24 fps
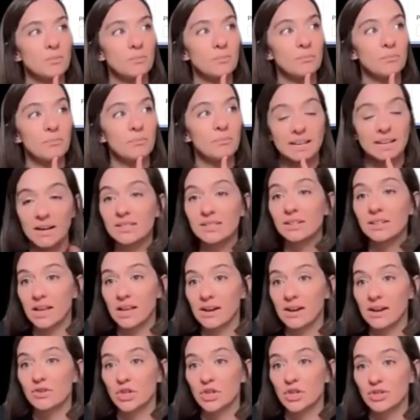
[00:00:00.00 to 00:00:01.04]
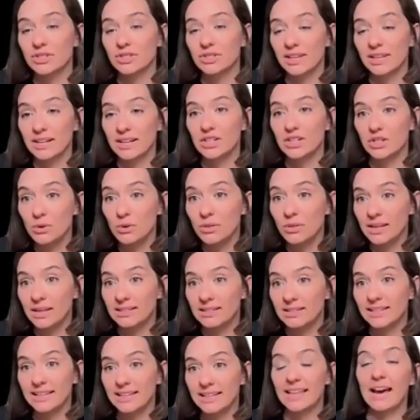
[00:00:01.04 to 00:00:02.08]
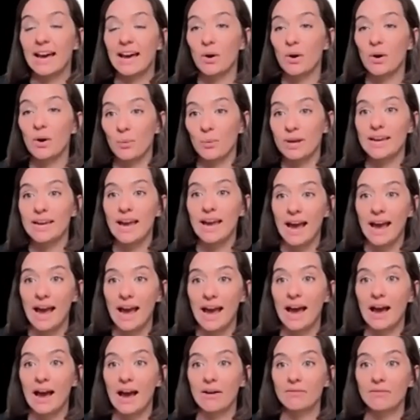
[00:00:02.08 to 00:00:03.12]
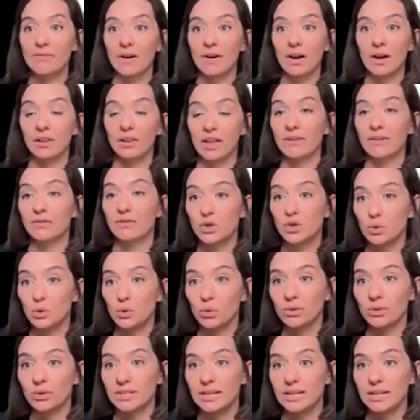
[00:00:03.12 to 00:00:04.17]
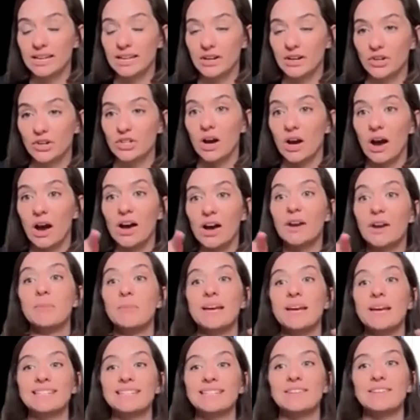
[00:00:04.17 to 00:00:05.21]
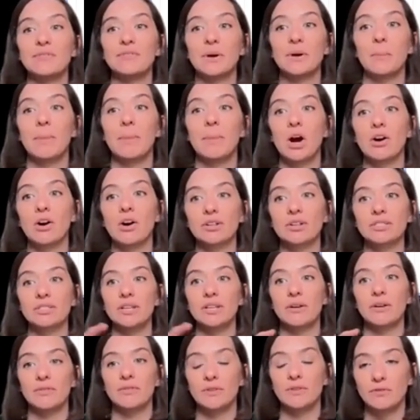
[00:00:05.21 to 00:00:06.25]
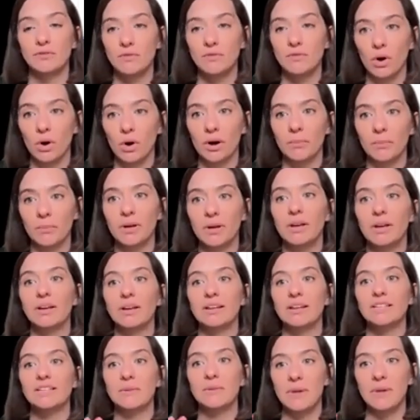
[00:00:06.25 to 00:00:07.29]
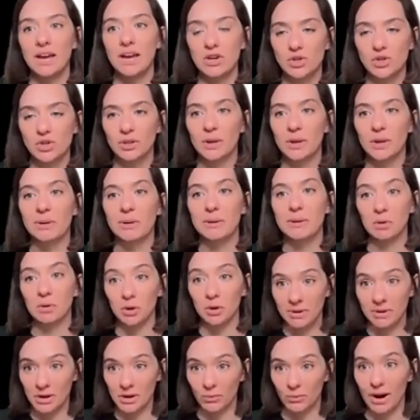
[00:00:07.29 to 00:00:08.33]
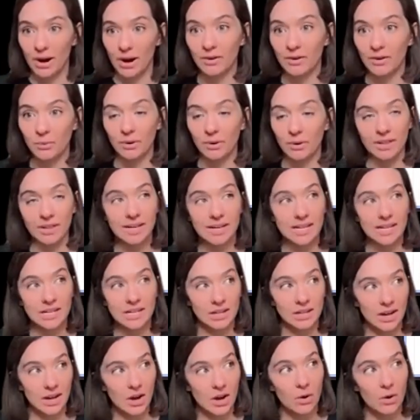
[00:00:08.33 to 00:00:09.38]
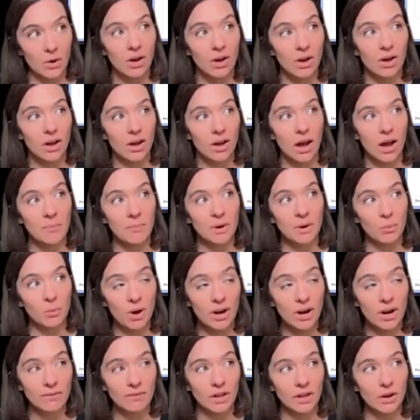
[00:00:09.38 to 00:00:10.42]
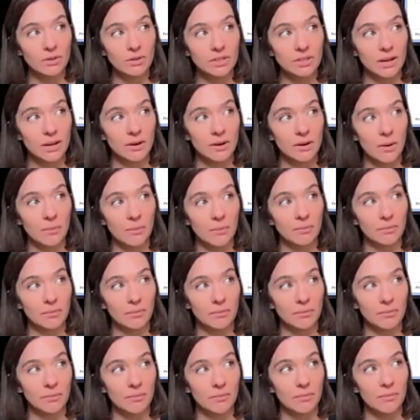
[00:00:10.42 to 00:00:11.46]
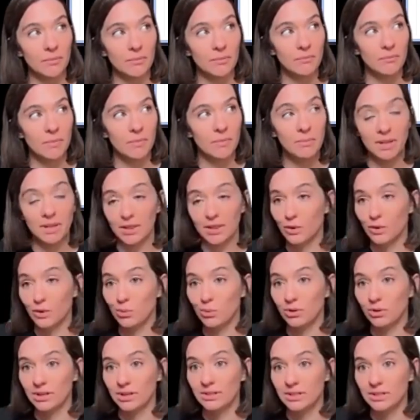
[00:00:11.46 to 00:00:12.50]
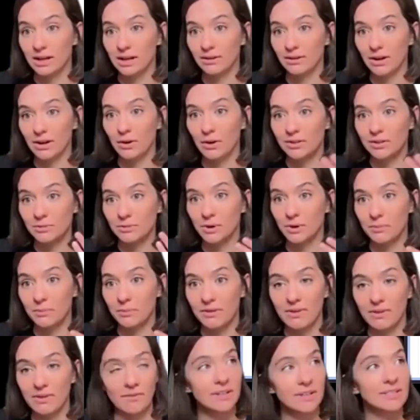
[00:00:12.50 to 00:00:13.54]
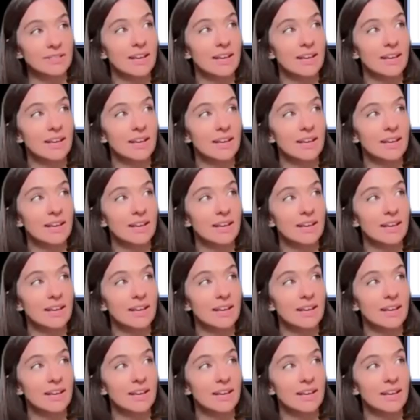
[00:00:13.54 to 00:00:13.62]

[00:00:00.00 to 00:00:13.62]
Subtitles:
because a lot of churches like to do things like that, we have a lot of tools in here to automate different parts of the form to make sure that people are being routed where they need to go. And one of those, and maybe the coolest, I don't know, it's one of my favorites,